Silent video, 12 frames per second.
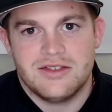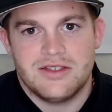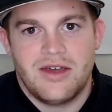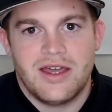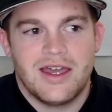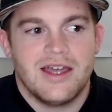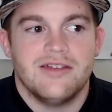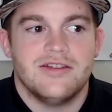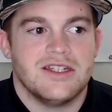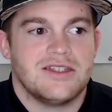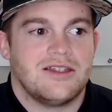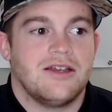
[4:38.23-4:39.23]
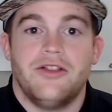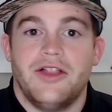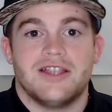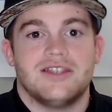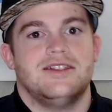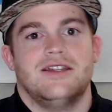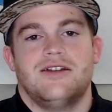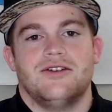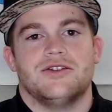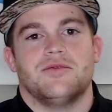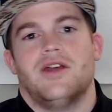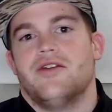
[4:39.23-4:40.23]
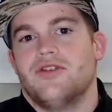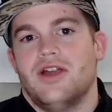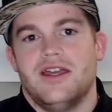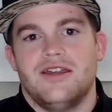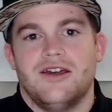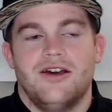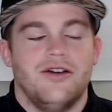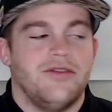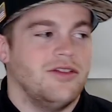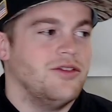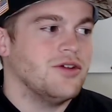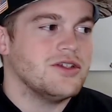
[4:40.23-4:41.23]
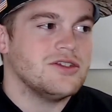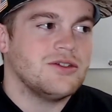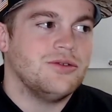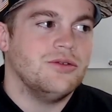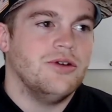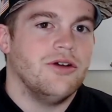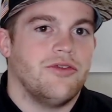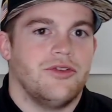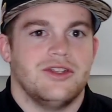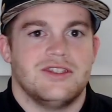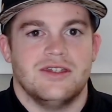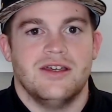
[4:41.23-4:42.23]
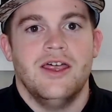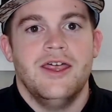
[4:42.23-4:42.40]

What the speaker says: So I kind of just collect stickers wherever I go. If it looks cool, if it's a